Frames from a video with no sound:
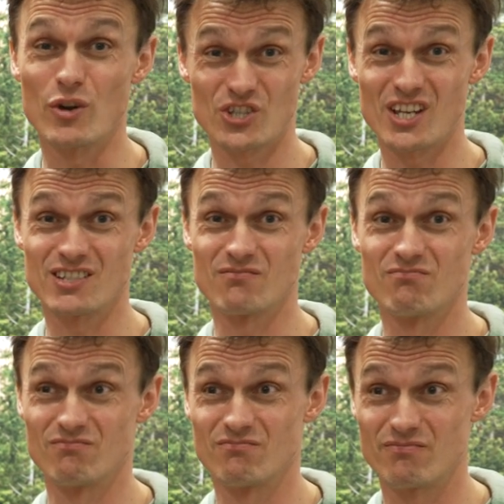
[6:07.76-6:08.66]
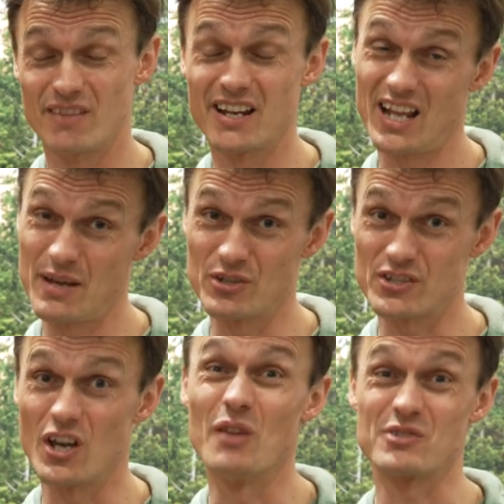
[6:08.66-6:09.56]
which is, in layman's
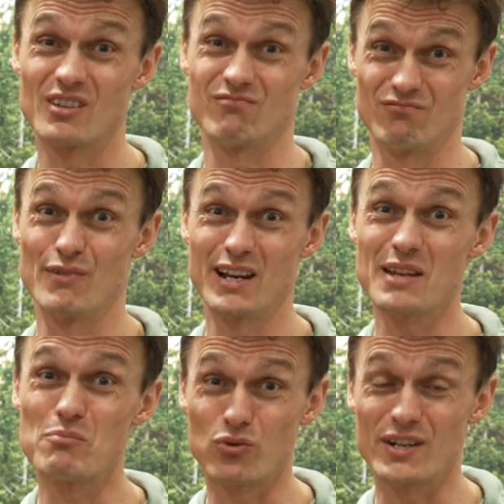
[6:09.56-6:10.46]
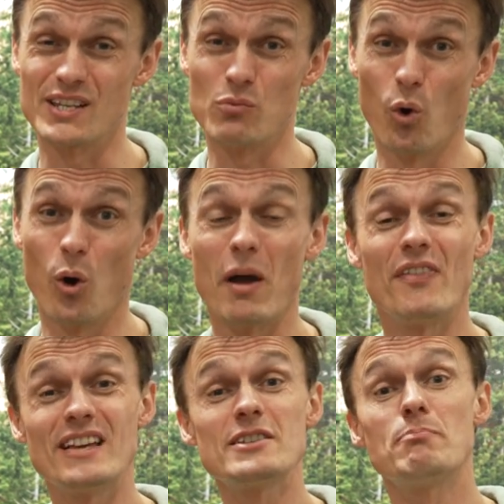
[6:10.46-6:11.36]
terms, really pretty warm.
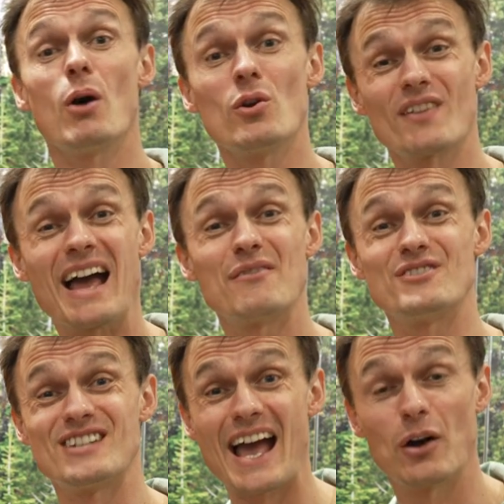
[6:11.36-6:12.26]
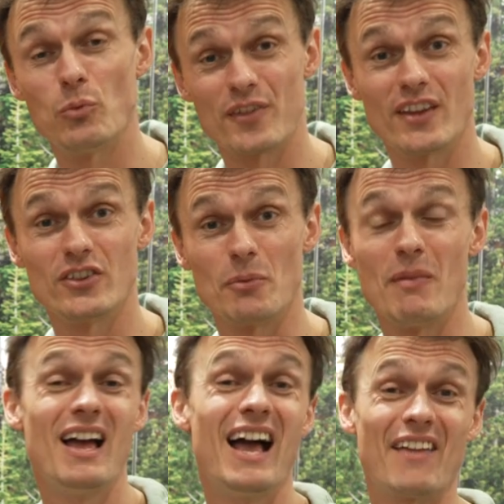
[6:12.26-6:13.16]
And these both have down within them,
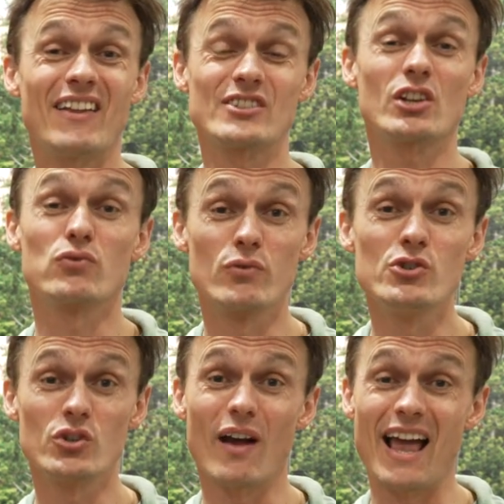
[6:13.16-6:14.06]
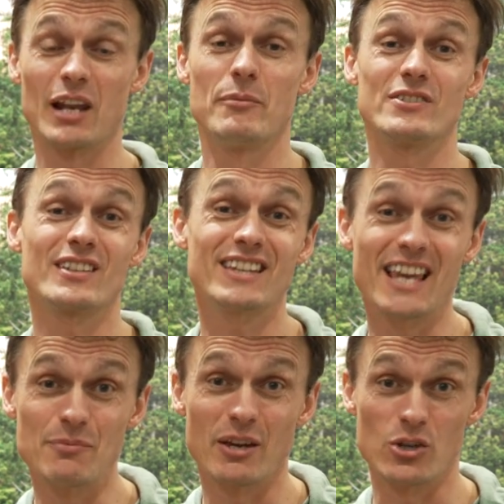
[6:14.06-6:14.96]
and that's the crucial element to
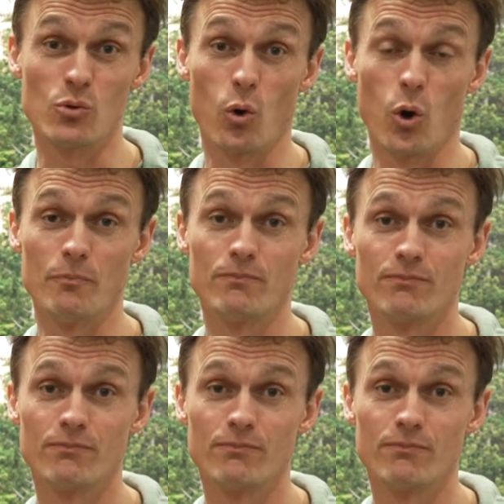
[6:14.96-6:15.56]
keeping you warm.